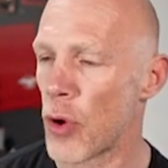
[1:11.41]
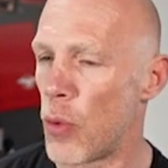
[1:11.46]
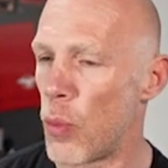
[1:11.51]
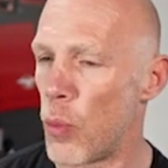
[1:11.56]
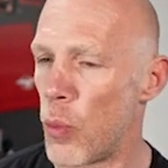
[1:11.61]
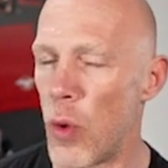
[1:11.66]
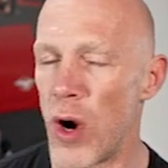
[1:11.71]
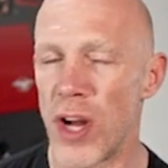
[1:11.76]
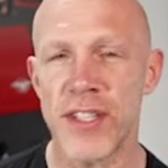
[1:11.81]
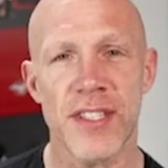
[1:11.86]

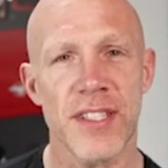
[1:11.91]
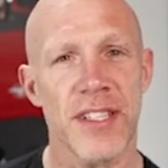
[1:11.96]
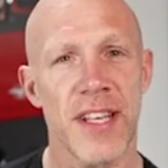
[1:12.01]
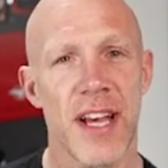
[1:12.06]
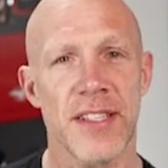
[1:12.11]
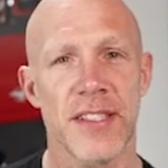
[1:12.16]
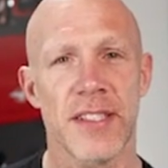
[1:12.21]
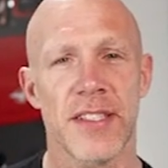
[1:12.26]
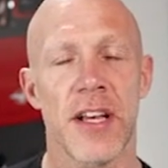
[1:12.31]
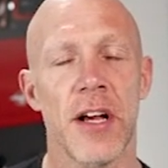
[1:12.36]
Once
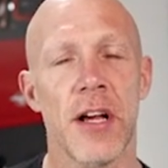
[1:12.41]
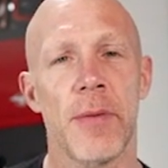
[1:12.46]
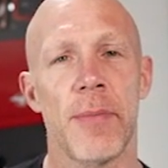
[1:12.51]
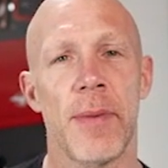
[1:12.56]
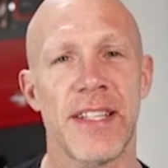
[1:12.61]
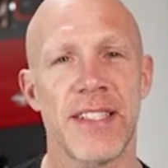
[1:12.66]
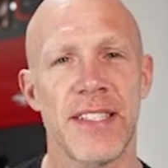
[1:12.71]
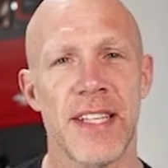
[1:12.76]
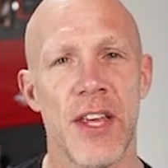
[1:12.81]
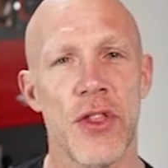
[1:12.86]
I sunk
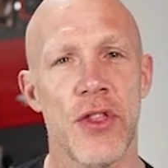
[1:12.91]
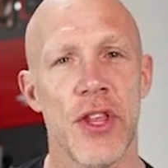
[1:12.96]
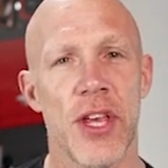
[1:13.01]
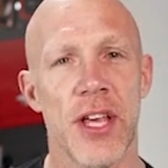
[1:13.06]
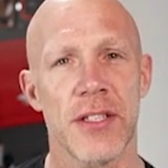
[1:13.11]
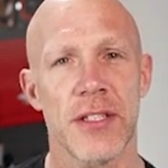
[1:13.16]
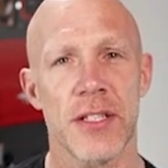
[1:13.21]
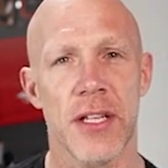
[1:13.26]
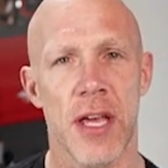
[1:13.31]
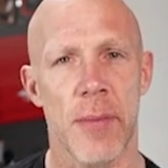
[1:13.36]
my teeth
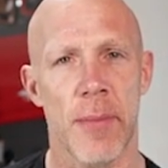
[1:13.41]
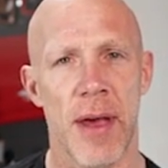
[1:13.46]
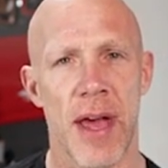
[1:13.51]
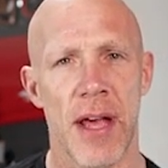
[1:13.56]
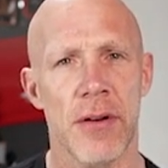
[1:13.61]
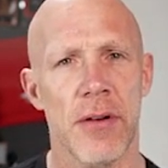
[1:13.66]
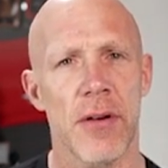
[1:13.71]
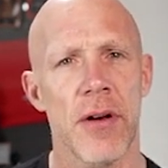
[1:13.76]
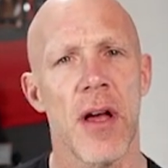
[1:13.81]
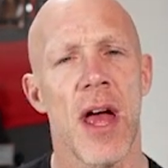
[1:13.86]
into
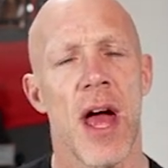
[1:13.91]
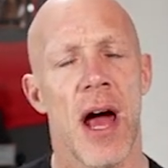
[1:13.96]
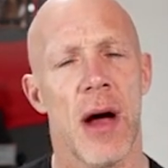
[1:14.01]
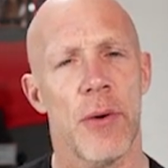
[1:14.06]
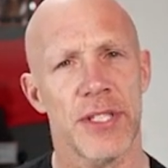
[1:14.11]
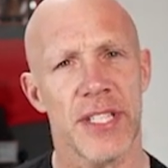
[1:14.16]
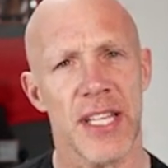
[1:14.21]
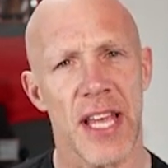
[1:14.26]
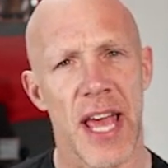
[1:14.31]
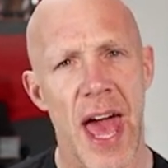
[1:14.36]
Commander, I
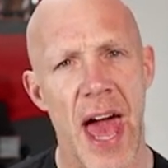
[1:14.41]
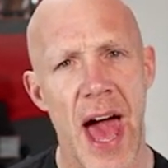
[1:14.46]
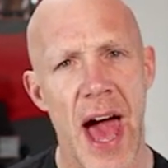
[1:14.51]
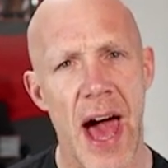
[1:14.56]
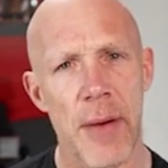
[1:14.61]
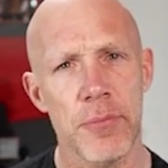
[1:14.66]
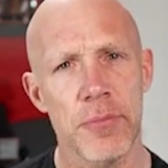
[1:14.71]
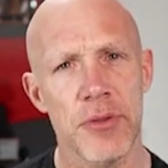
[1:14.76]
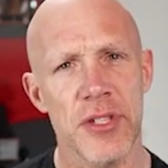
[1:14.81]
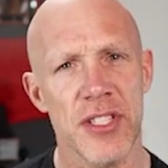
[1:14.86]
was
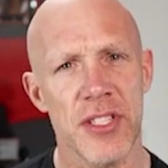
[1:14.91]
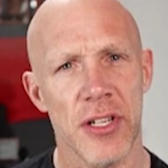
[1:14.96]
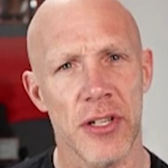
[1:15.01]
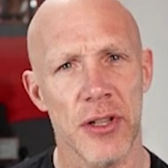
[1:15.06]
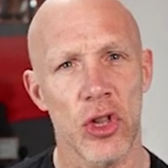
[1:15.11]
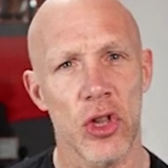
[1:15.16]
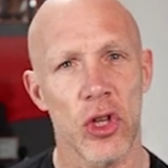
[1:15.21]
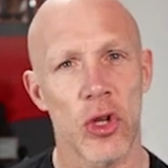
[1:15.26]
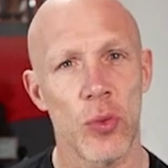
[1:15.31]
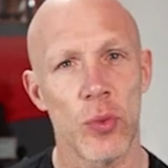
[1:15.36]

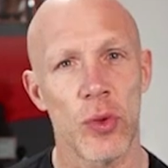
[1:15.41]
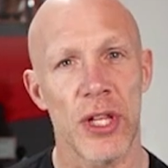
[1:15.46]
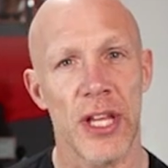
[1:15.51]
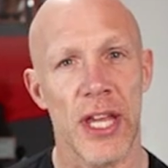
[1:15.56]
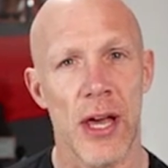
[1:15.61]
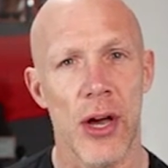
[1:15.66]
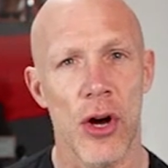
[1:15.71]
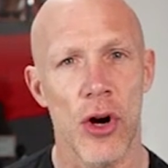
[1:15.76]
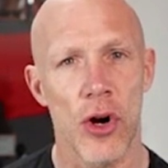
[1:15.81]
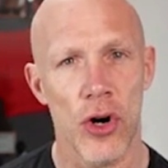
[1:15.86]

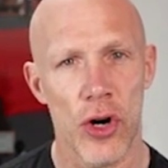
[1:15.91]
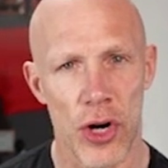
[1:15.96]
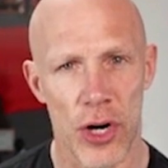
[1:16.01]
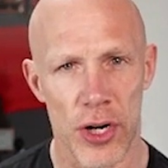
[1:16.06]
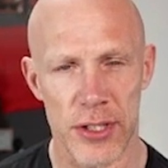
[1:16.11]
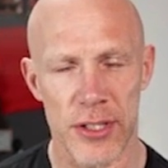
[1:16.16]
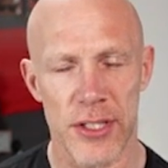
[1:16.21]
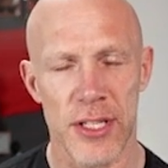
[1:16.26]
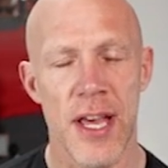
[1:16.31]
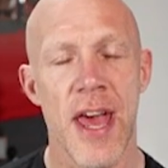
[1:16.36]
absolutely
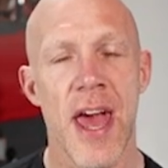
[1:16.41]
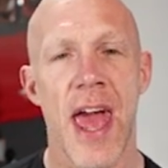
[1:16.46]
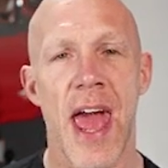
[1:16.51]
hooked.